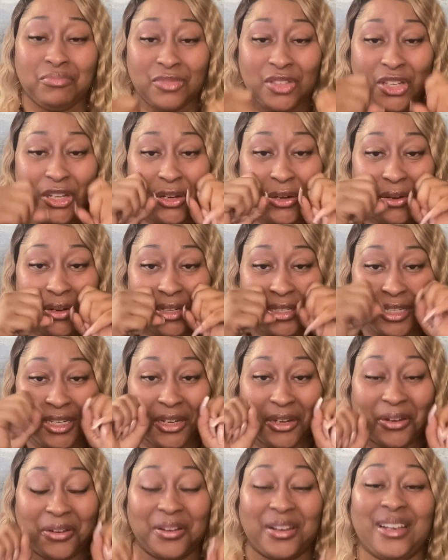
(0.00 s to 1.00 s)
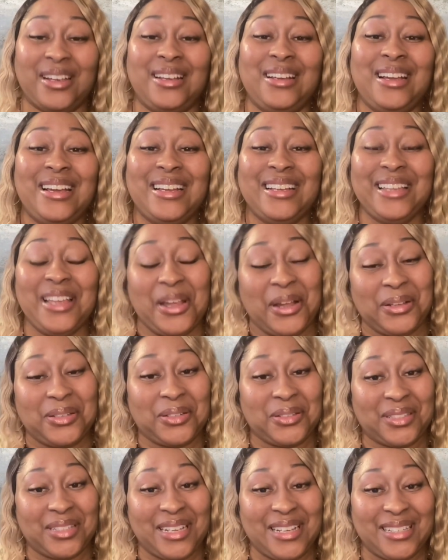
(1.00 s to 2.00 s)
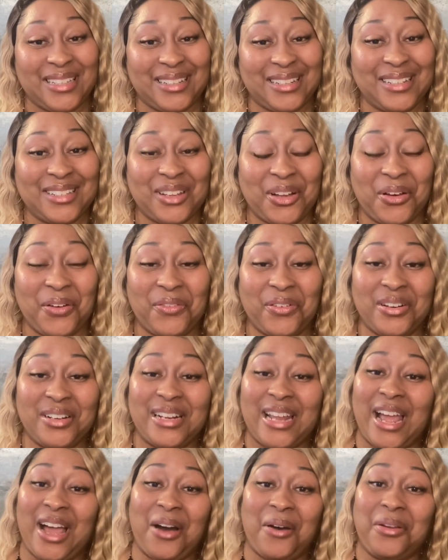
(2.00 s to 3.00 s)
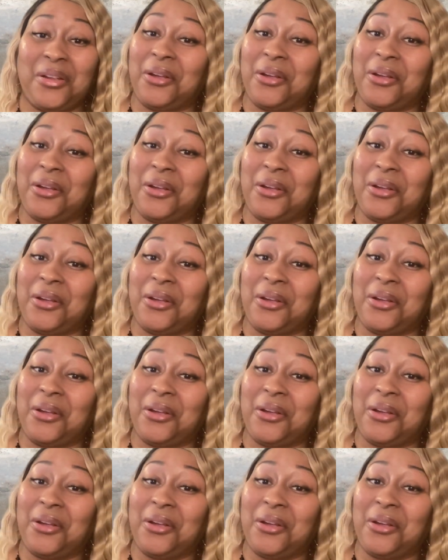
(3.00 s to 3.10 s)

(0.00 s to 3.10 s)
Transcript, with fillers: Teary, teary. Cancer season is over now.